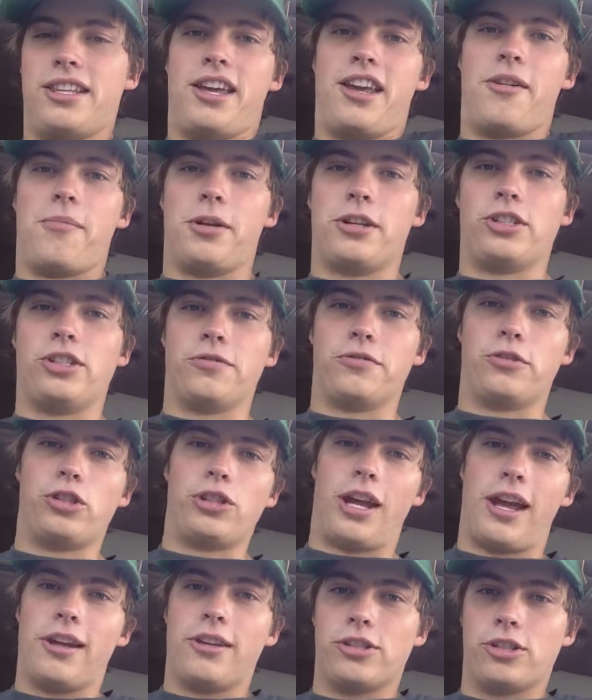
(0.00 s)
image of
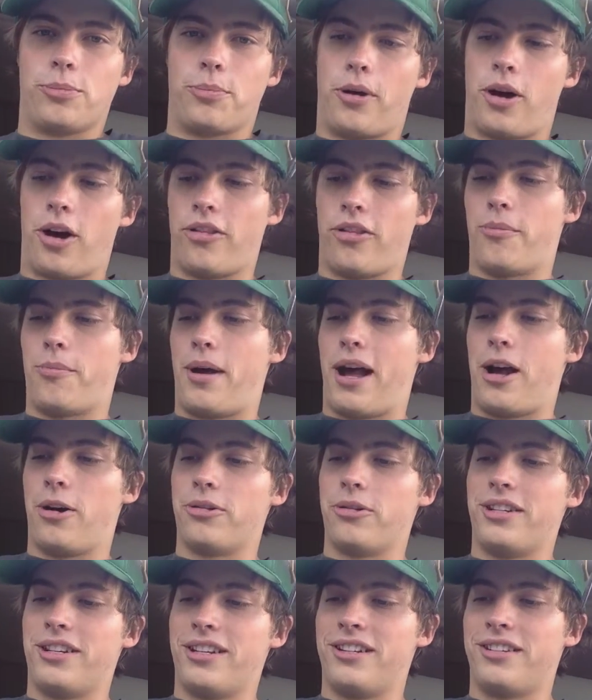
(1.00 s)
change upon the
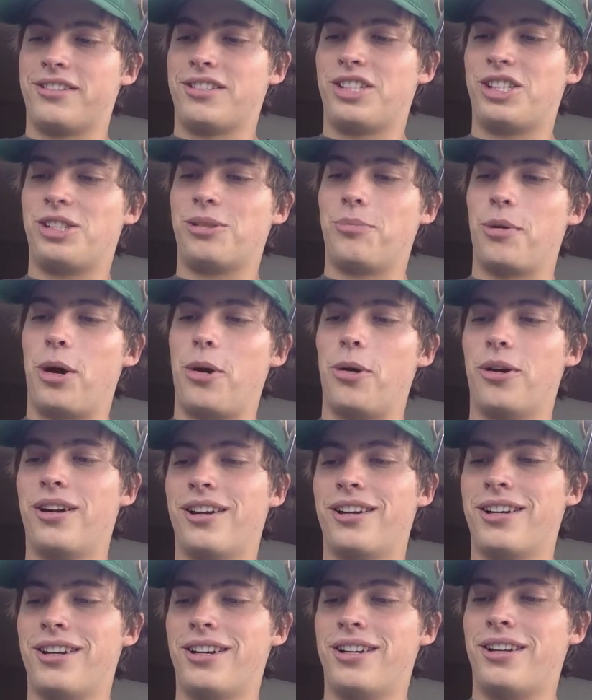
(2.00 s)
mountain,
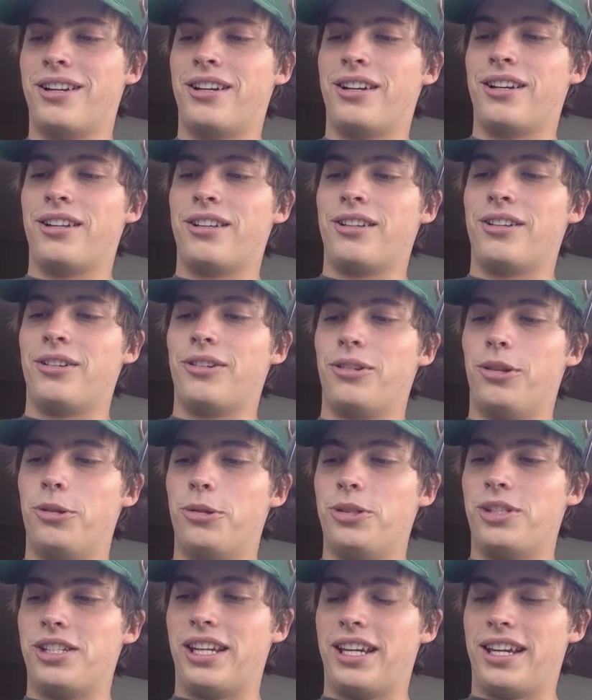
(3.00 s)
smoke
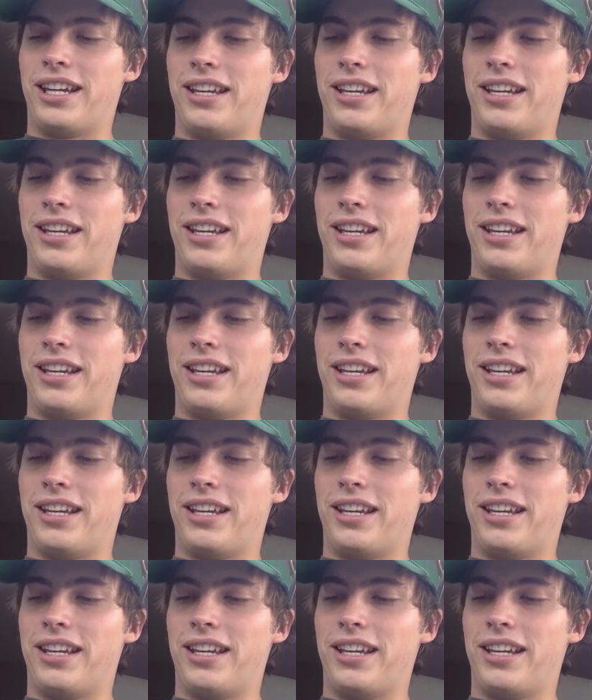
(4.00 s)
lose